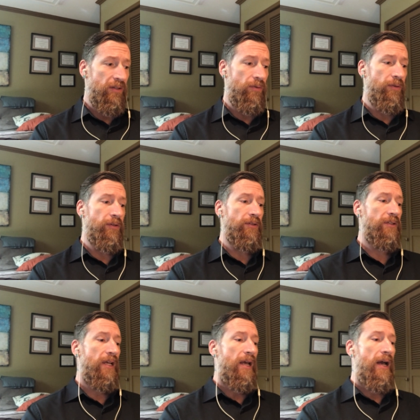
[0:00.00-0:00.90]

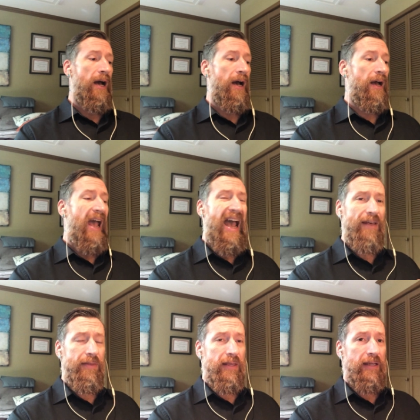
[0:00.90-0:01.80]
owners,
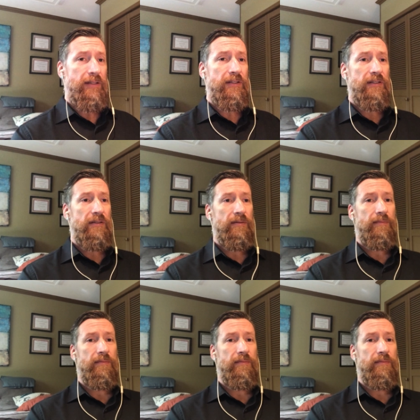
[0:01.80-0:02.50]
athletes,